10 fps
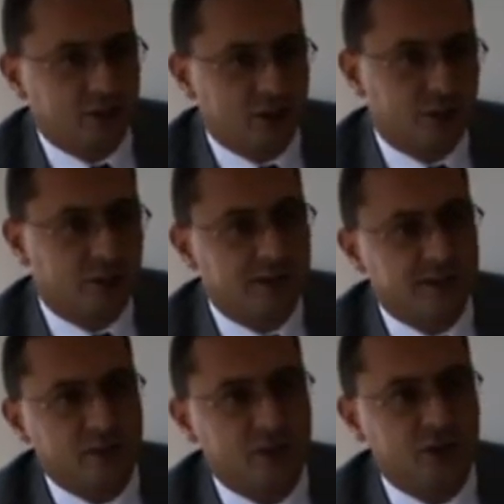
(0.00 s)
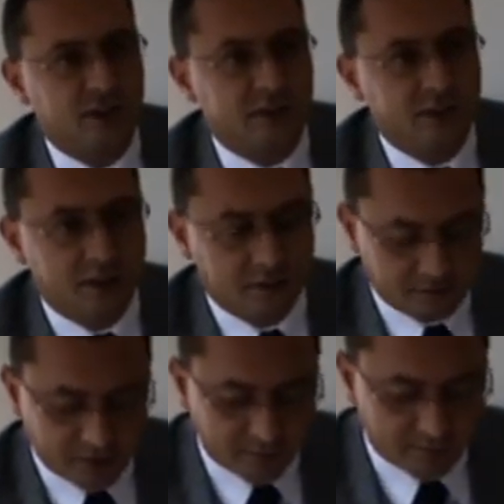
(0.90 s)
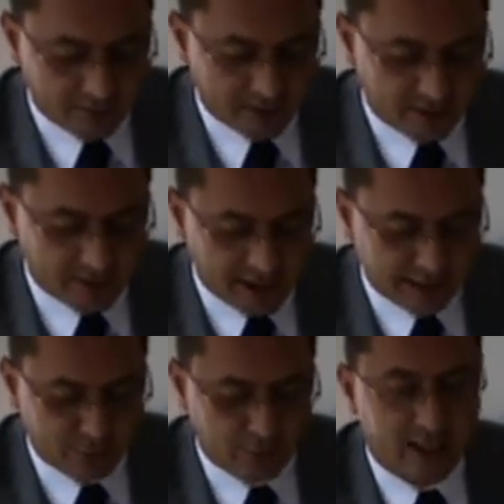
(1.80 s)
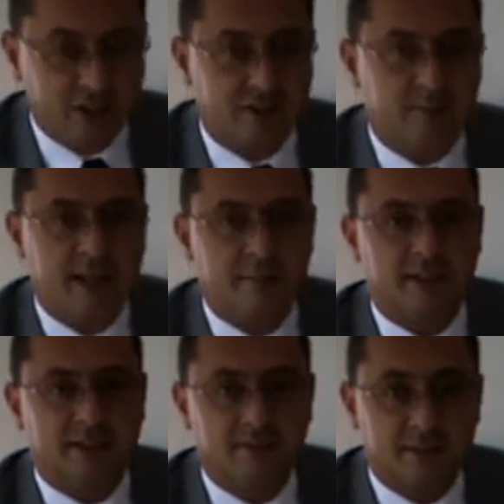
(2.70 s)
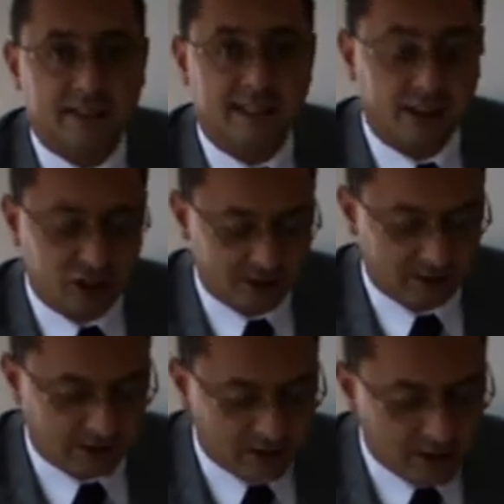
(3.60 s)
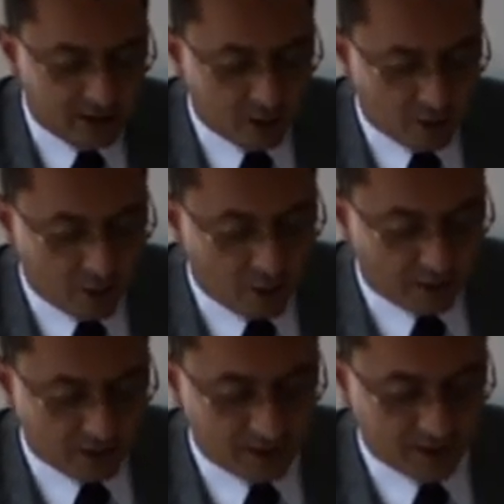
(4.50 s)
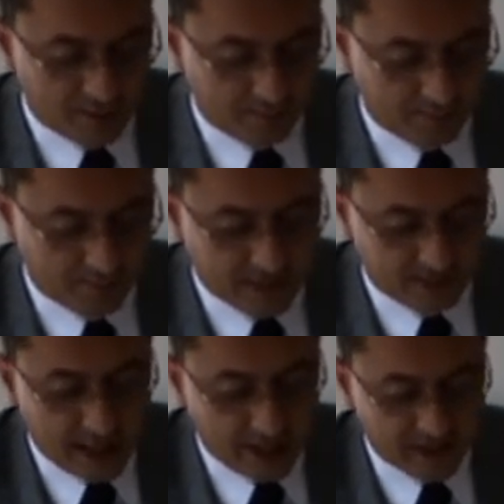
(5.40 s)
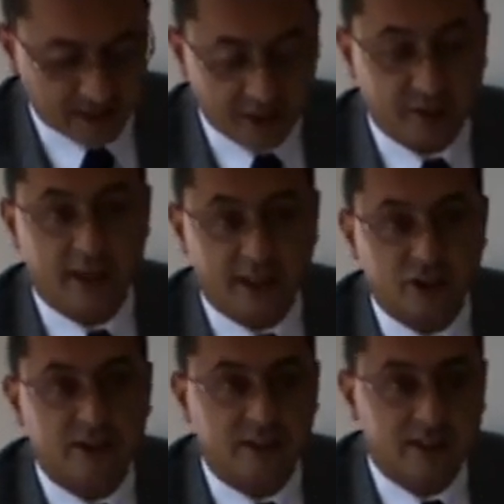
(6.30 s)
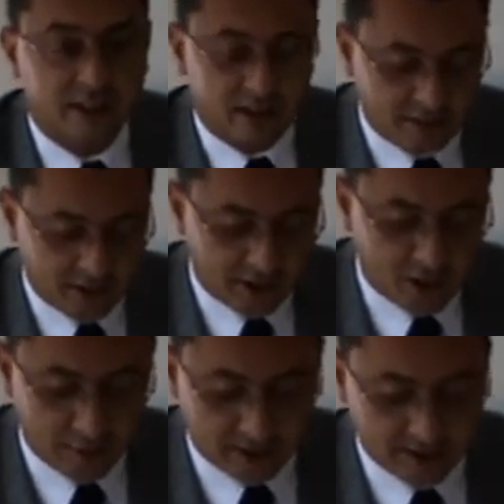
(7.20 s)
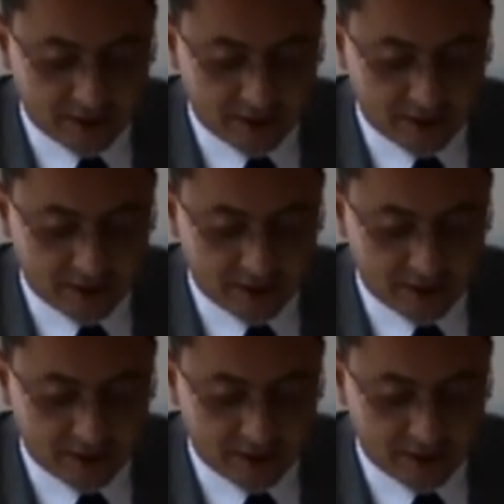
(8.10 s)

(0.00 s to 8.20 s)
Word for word: just to distinguish it from uh, exploitation by means of taxation or uh, by direct regulation of the economic